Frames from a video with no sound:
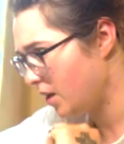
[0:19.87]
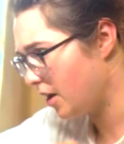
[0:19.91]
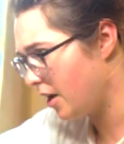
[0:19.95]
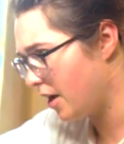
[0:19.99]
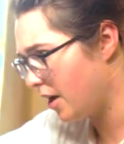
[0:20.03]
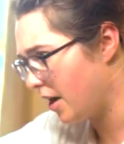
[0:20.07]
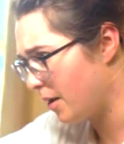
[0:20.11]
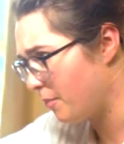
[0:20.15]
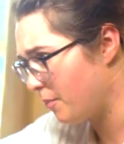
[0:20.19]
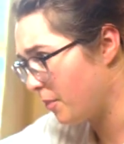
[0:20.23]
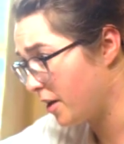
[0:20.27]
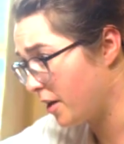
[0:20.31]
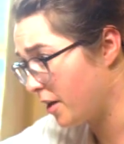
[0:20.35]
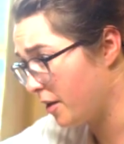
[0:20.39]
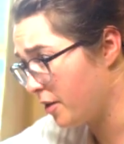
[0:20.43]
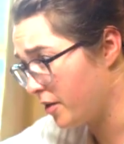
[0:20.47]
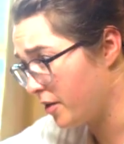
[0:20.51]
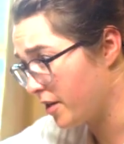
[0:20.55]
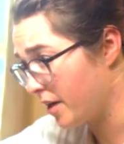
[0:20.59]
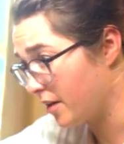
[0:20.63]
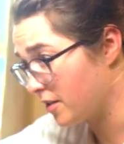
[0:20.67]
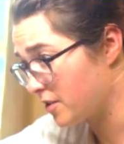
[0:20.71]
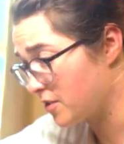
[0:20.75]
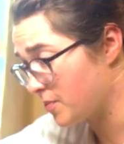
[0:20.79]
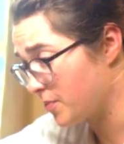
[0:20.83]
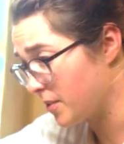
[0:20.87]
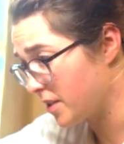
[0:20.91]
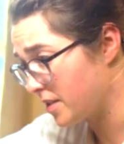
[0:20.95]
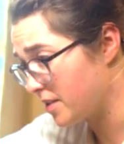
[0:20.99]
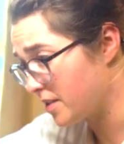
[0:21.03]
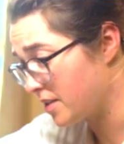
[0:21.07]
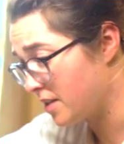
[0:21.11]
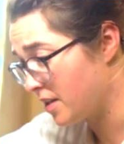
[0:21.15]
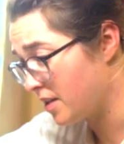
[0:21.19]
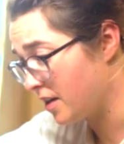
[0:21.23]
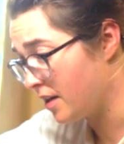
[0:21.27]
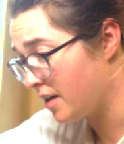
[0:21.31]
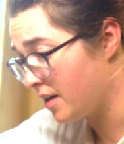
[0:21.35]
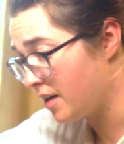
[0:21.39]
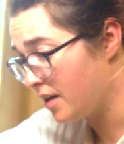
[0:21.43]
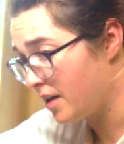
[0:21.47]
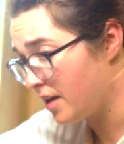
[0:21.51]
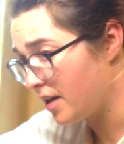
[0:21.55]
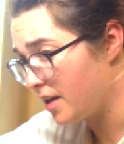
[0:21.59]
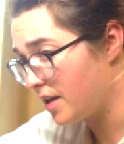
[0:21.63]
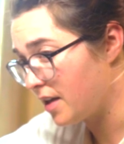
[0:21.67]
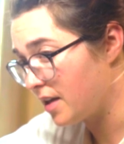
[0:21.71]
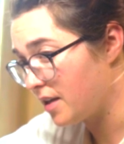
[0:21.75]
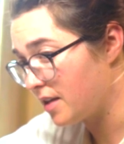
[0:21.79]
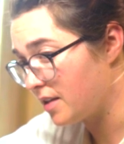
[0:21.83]
Another announcement
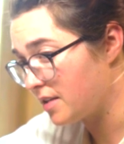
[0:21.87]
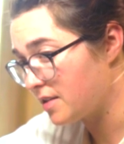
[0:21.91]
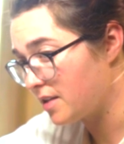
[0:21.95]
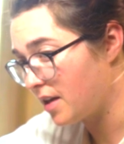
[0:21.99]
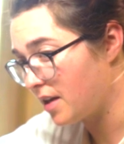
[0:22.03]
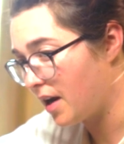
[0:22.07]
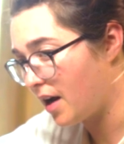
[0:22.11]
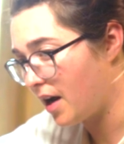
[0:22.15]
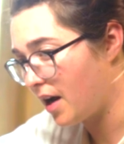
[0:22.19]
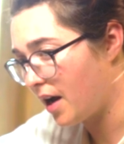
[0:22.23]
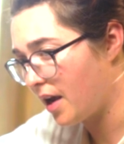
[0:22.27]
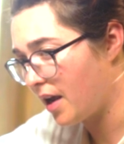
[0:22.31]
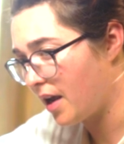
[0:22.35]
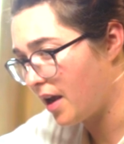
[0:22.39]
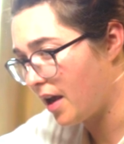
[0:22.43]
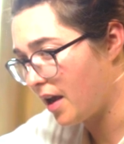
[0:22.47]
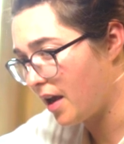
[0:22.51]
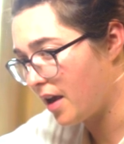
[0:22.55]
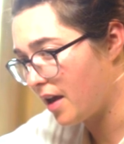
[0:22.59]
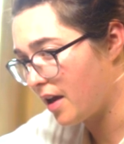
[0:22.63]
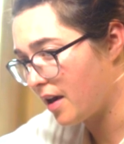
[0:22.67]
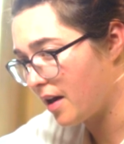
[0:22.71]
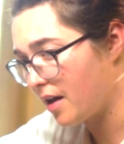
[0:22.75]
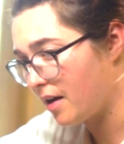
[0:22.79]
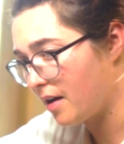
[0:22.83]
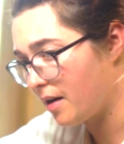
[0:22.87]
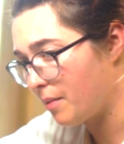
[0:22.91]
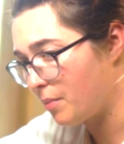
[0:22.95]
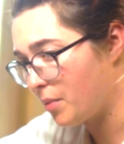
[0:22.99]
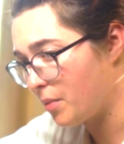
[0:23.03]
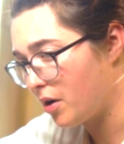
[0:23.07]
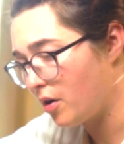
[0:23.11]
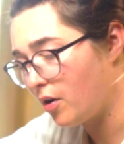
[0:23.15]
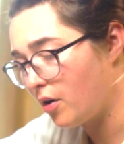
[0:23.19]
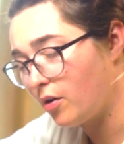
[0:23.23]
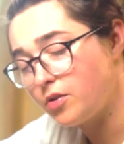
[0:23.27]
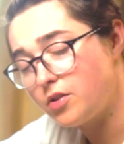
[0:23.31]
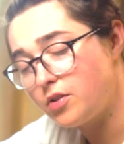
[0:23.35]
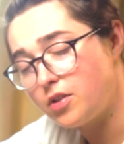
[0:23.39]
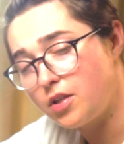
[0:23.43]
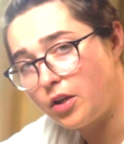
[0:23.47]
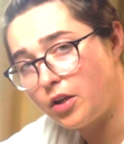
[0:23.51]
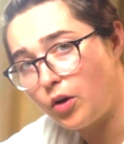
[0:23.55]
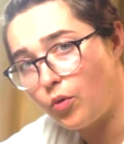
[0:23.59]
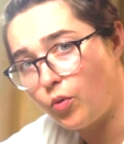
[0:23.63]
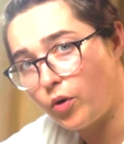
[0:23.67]
is I am hosting a